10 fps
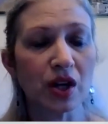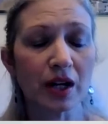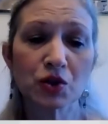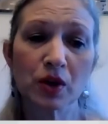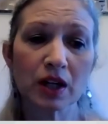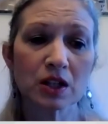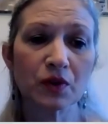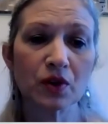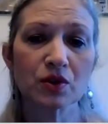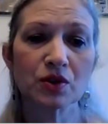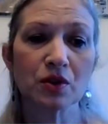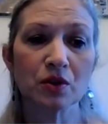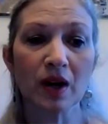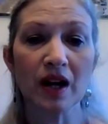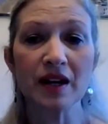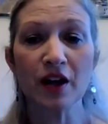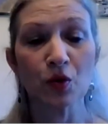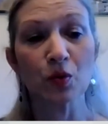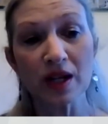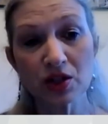I transferred to
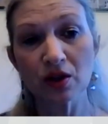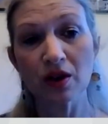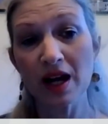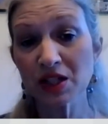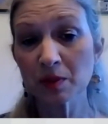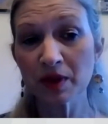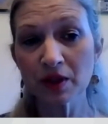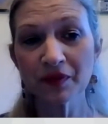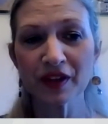another regional hospital,